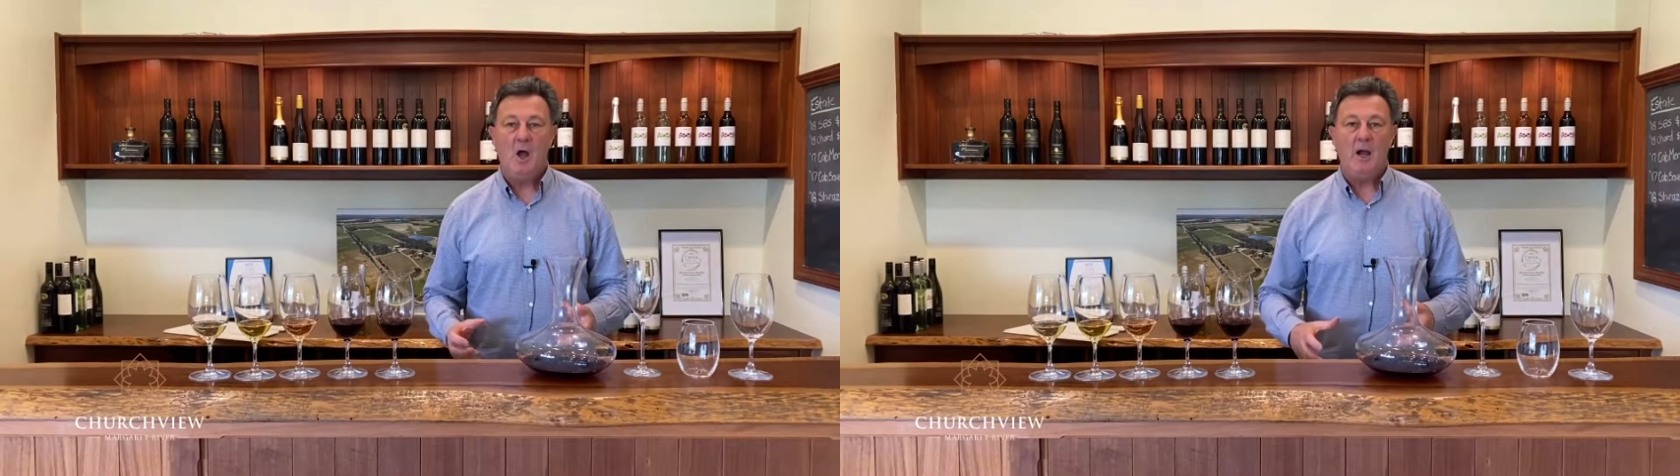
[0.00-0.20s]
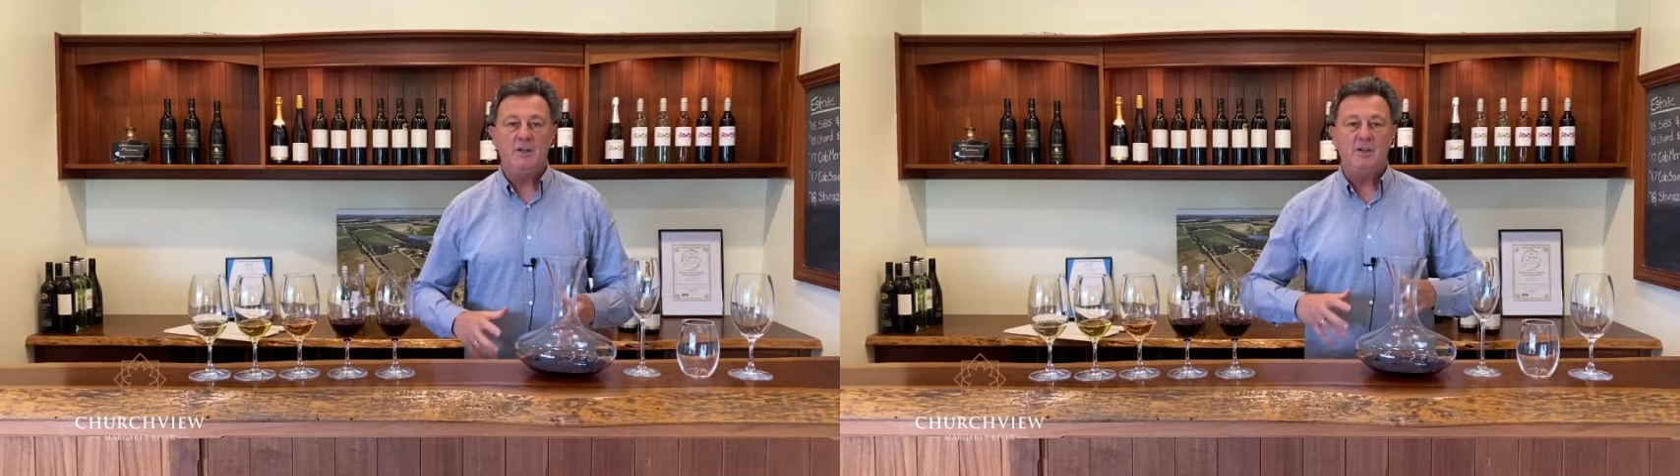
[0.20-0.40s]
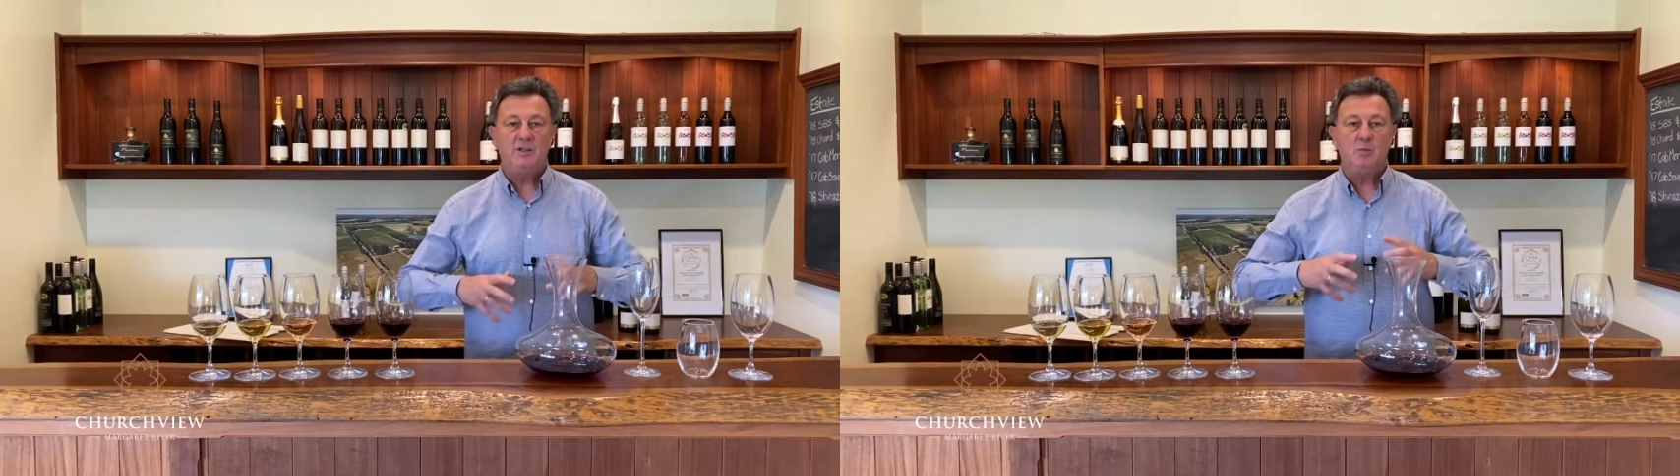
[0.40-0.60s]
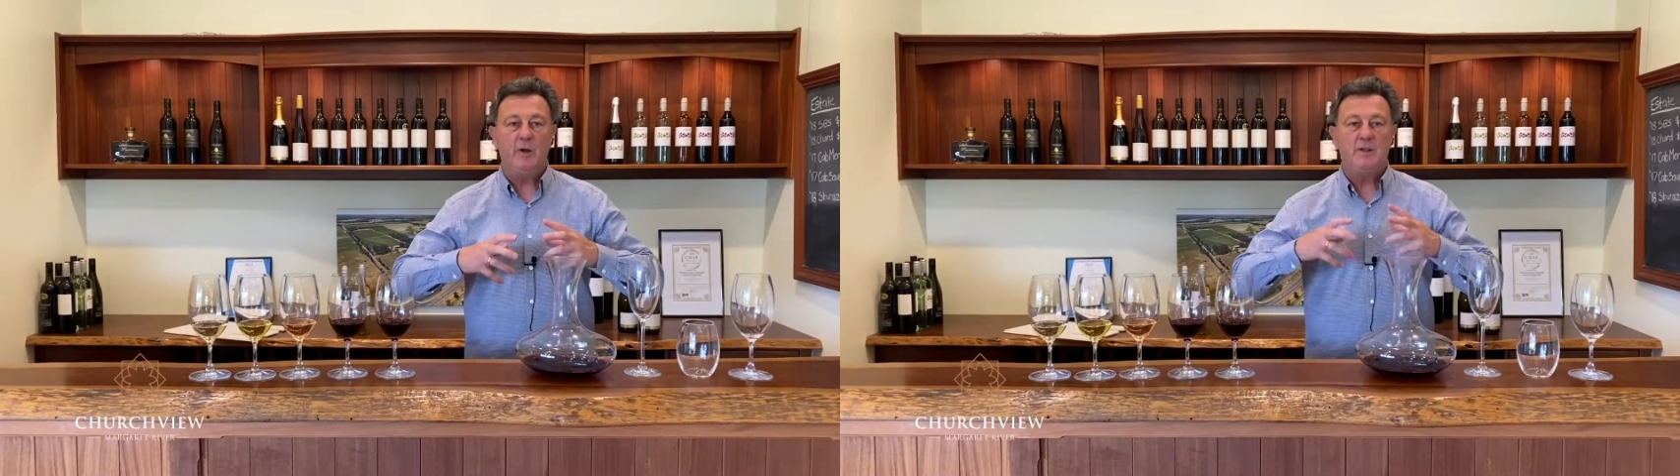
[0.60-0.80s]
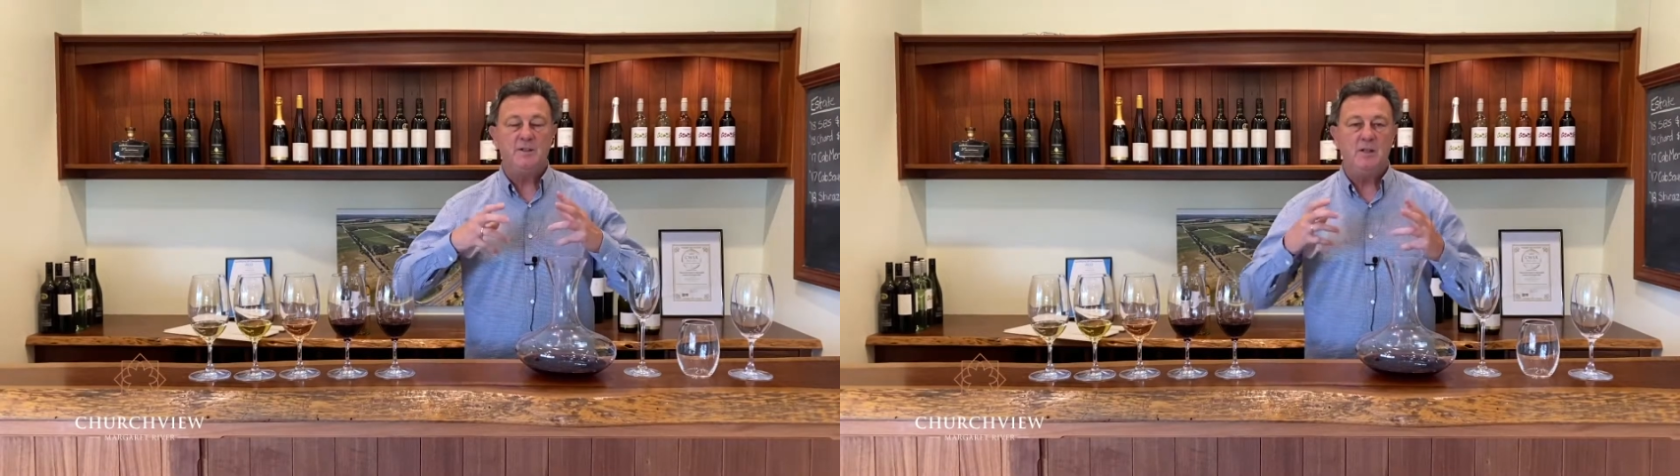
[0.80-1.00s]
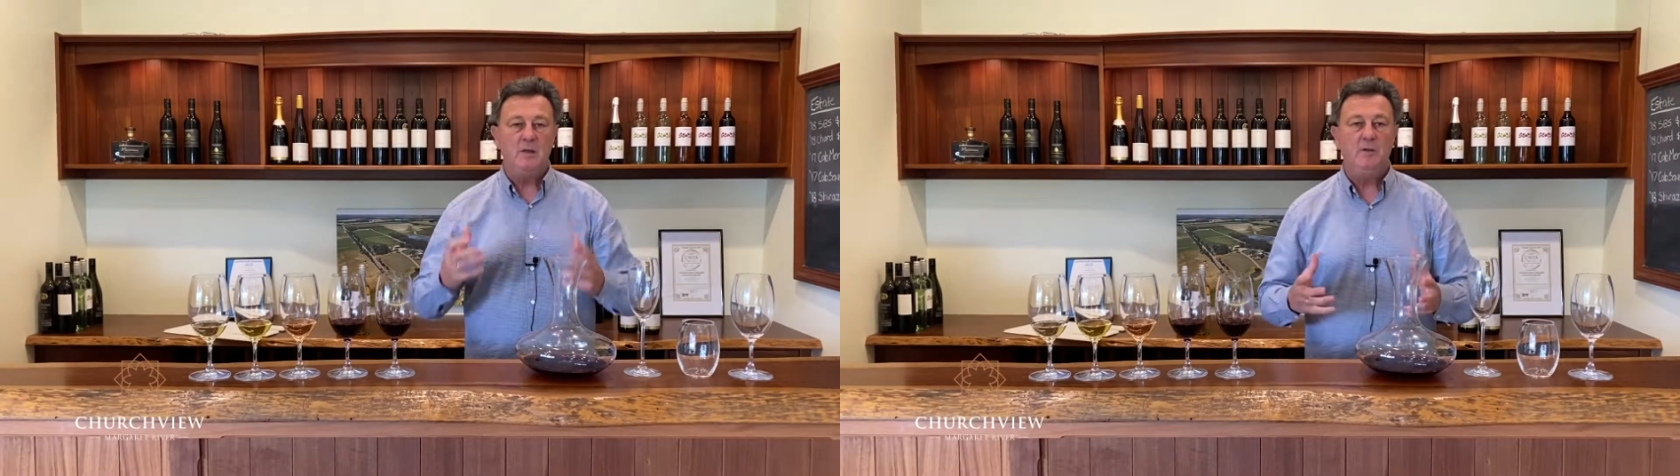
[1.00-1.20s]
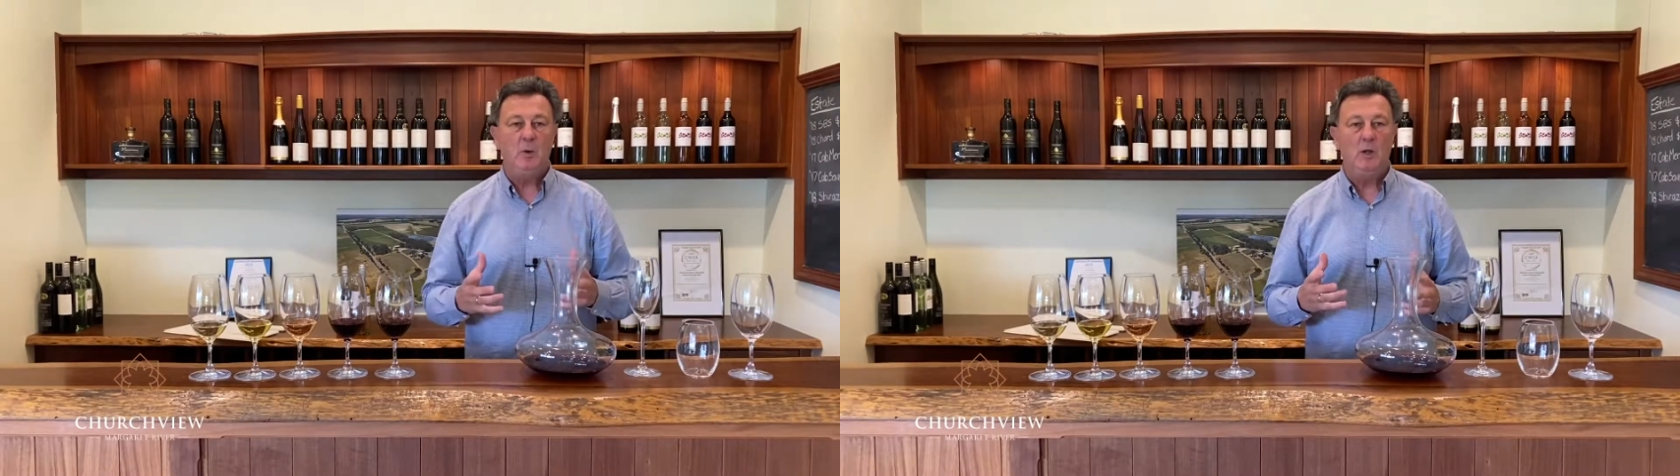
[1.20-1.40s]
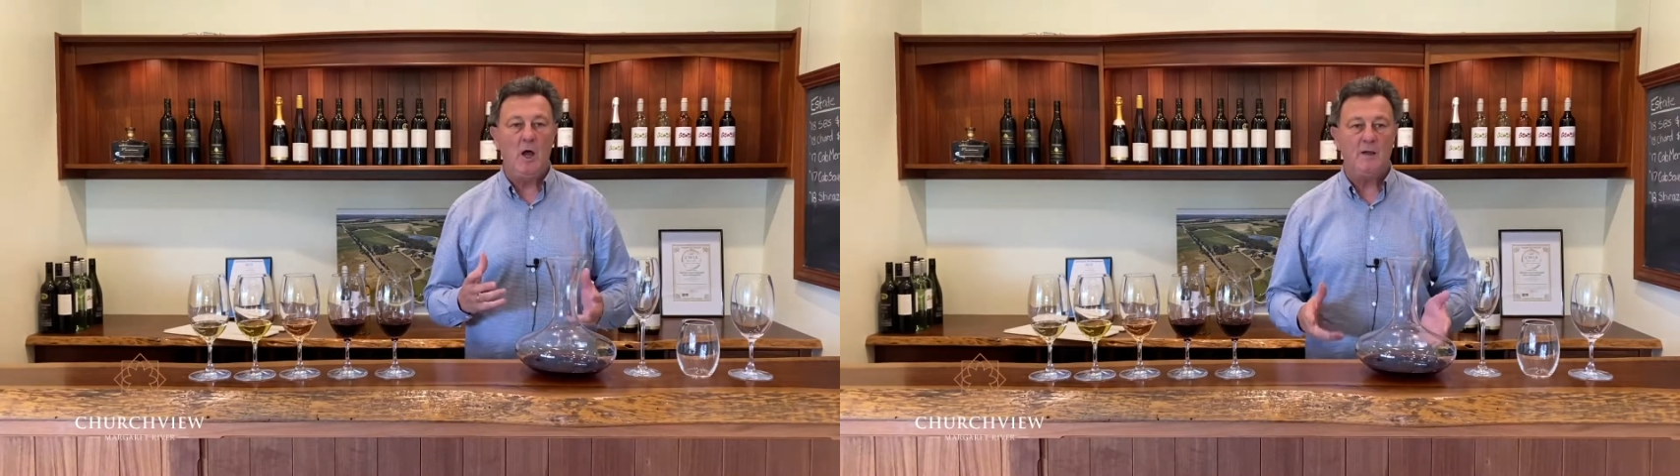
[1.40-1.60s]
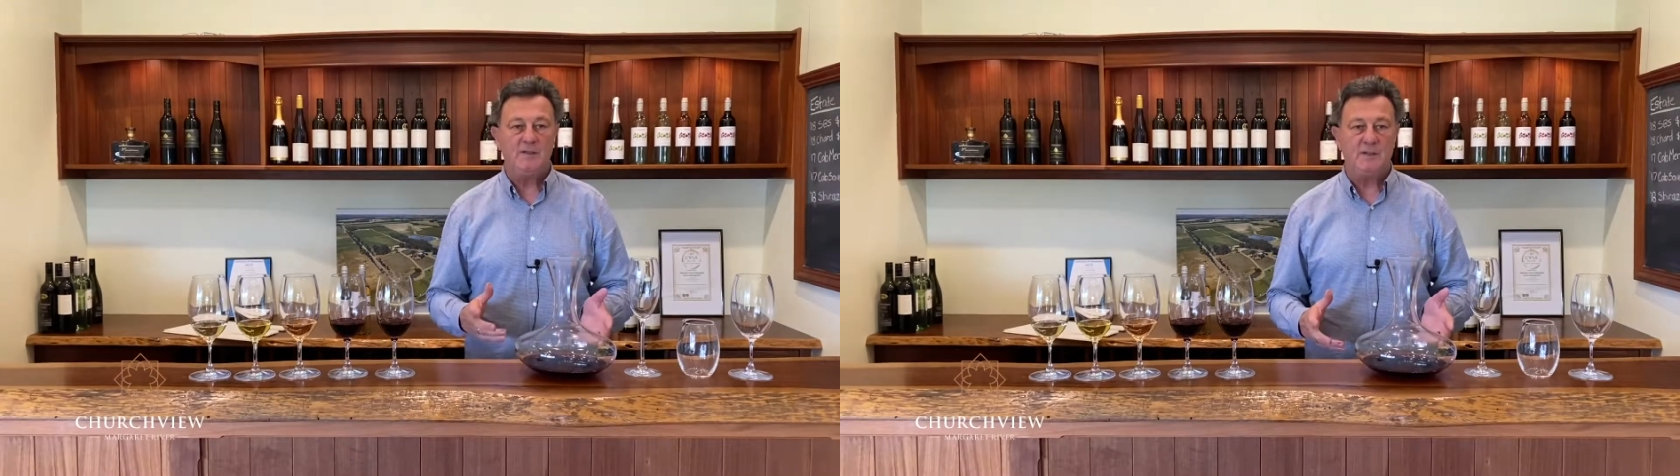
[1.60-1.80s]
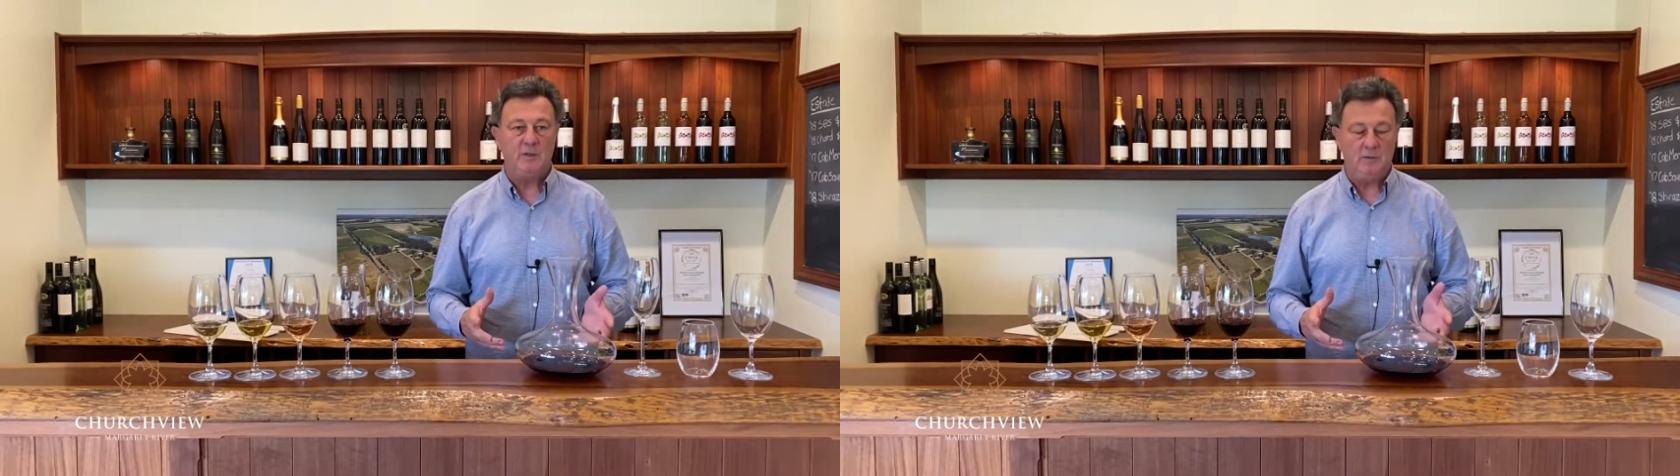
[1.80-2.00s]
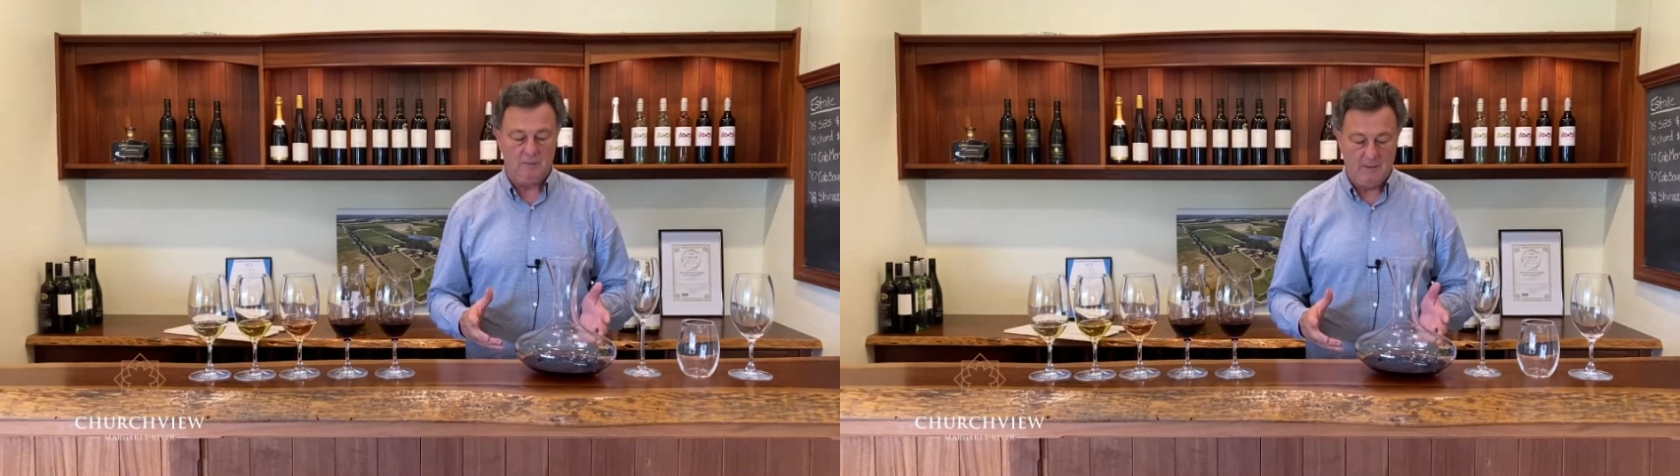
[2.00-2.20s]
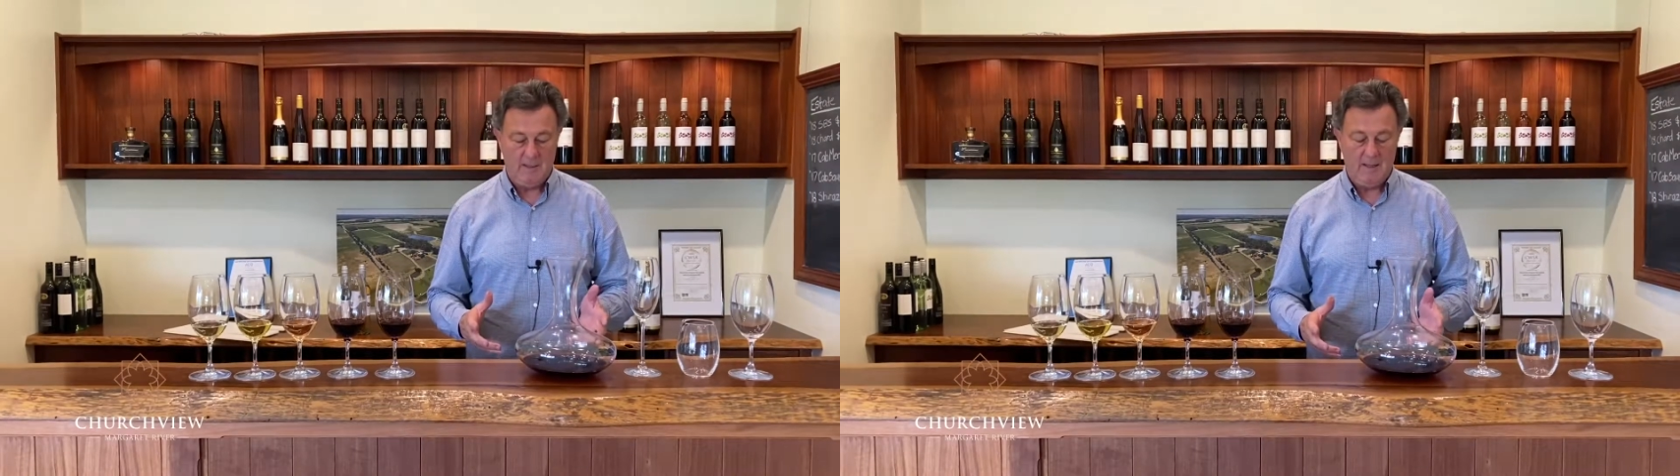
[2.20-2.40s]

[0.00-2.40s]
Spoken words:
I just wanted to give you a life skill,